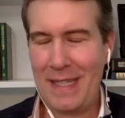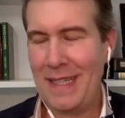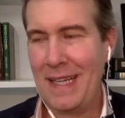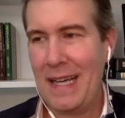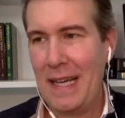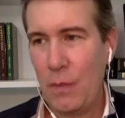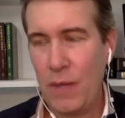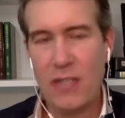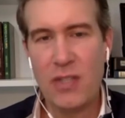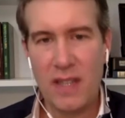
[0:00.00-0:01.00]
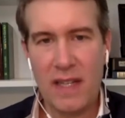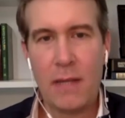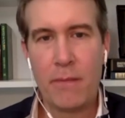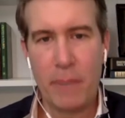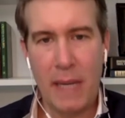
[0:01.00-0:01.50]
And we actually let
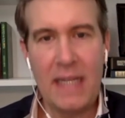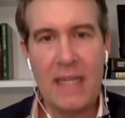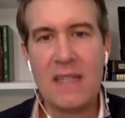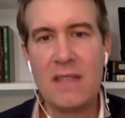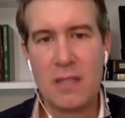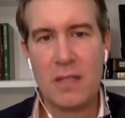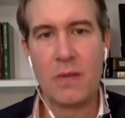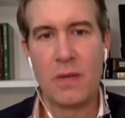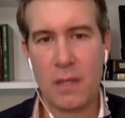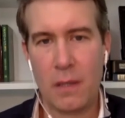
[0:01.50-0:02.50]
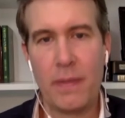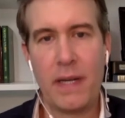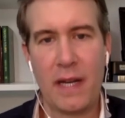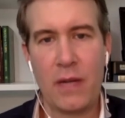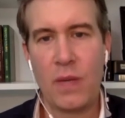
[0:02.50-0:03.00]
him buy into a little bit
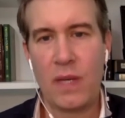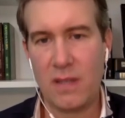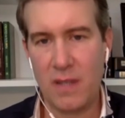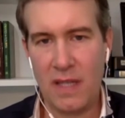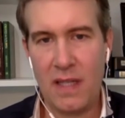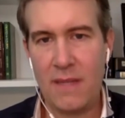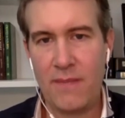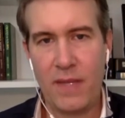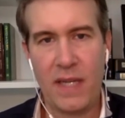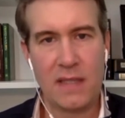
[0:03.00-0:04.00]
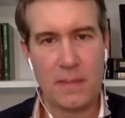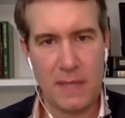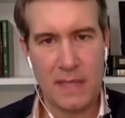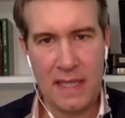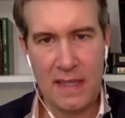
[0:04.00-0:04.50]
of equity. So he has some
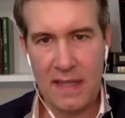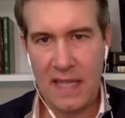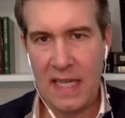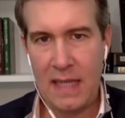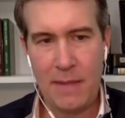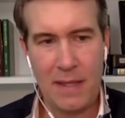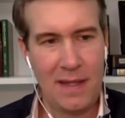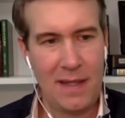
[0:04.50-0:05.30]
skin in the game, and